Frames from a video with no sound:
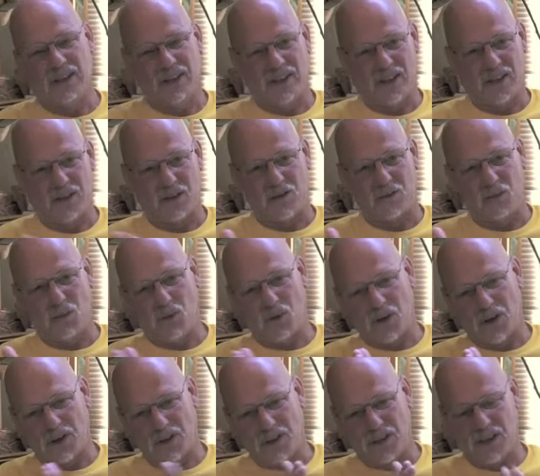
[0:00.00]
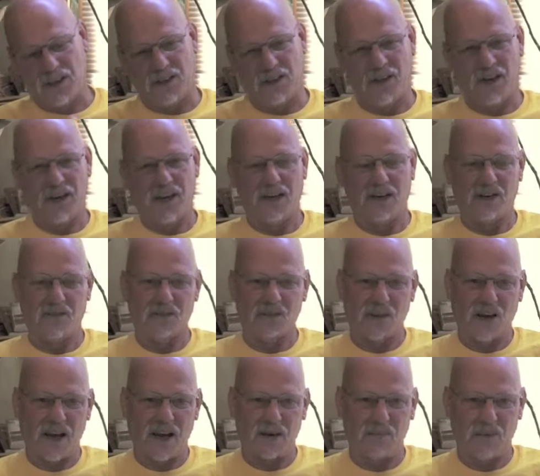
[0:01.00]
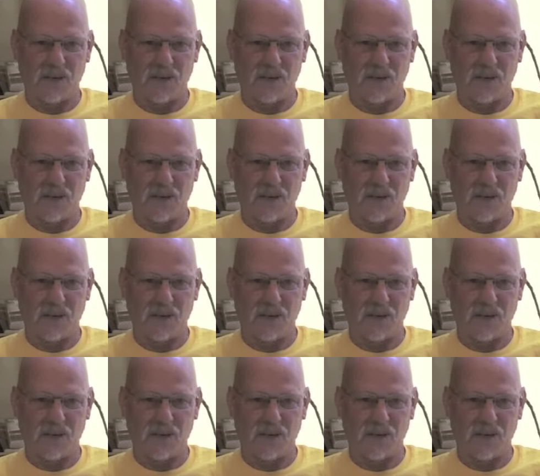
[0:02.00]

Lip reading: You know, more on the negative side,